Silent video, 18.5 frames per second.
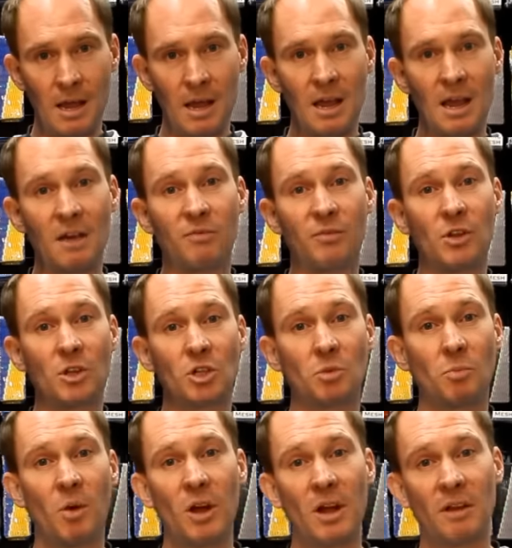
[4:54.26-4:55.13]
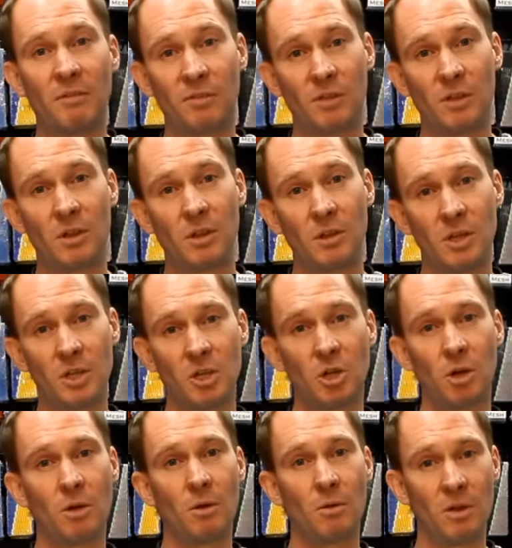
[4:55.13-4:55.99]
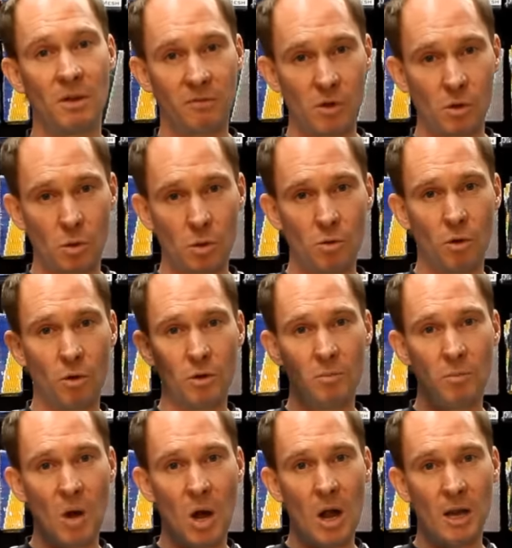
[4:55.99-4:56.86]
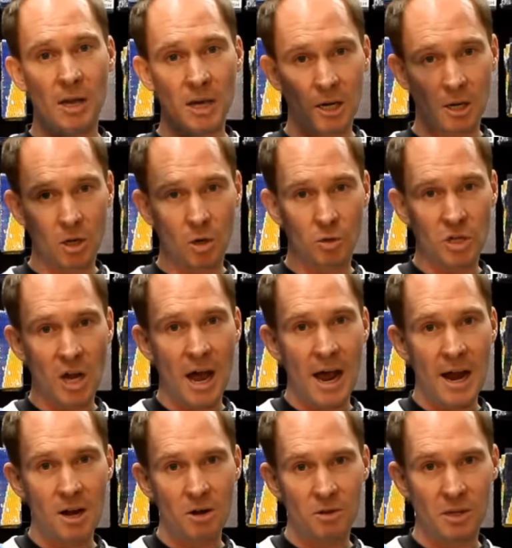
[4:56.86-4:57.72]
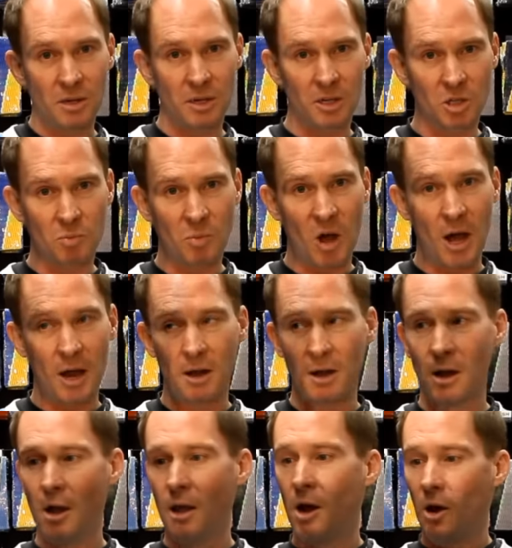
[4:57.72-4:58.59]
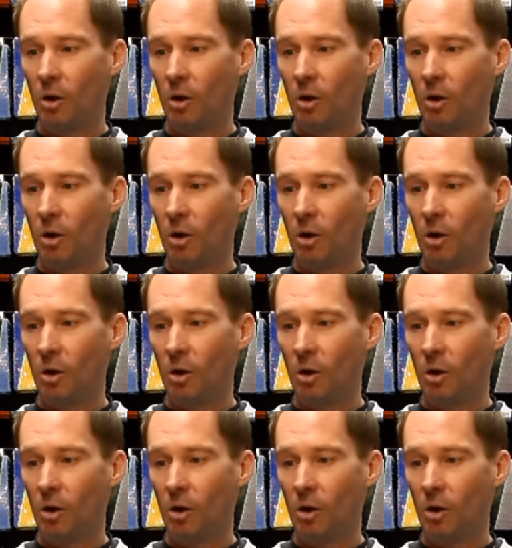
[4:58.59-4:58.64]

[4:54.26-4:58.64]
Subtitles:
If you throw the ball and it goes higher than the spot,